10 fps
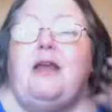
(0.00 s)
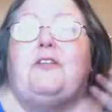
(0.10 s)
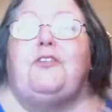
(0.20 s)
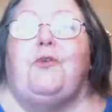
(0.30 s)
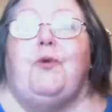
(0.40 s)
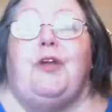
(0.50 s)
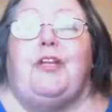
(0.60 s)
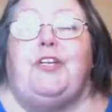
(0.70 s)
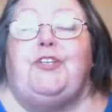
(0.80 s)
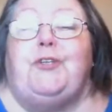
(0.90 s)
So we're going
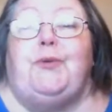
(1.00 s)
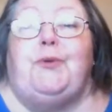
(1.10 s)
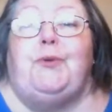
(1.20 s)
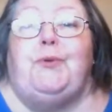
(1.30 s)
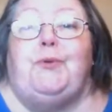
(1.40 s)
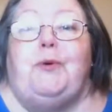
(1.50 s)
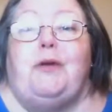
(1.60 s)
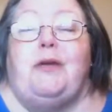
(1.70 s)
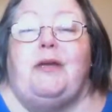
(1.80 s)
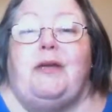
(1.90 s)
to do
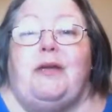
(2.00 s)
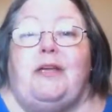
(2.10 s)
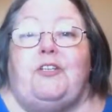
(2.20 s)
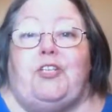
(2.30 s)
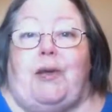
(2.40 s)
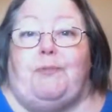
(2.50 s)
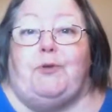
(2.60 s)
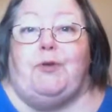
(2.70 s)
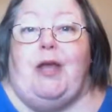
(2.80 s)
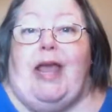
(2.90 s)

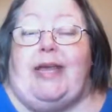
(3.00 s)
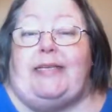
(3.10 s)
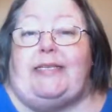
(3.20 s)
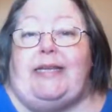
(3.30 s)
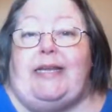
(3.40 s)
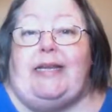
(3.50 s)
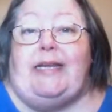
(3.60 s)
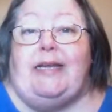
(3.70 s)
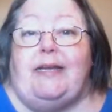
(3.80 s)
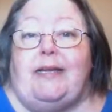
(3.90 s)
chapter 18
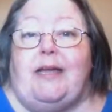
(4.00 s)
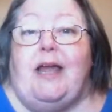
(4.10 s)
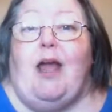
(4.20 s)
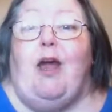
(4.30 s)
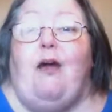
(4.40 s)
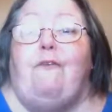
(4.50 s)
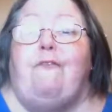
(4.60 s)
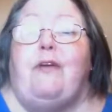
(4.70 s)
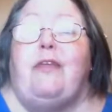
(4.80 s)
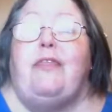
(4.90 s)
of
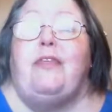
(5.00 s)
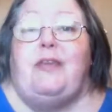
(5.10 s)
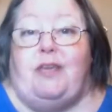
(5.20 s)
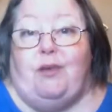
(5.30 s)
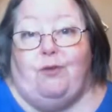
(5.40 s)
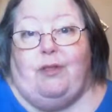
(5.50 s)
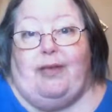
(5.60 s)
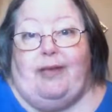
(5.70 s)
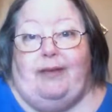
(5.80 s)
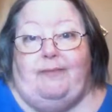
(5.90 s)
The
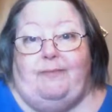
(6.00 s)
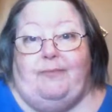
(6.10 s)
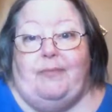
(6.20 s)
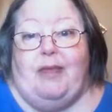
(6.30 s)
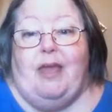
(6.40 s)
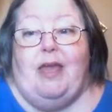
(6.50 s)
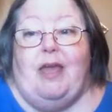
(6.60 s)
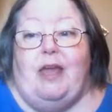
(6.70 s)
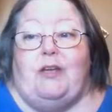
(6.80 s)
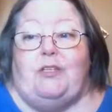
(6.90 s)
Yearling.
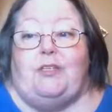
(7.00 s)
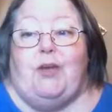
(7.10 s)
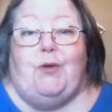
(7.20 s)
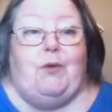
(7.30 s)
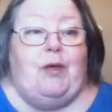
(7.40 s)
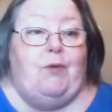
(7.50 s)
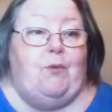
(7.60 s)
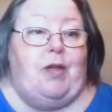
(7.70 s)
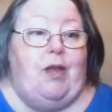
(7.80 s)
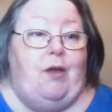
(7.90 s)
So here
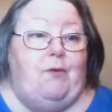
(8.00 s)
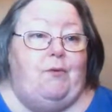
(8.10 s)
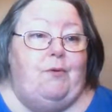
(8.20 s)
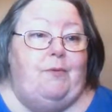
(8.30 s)
we go.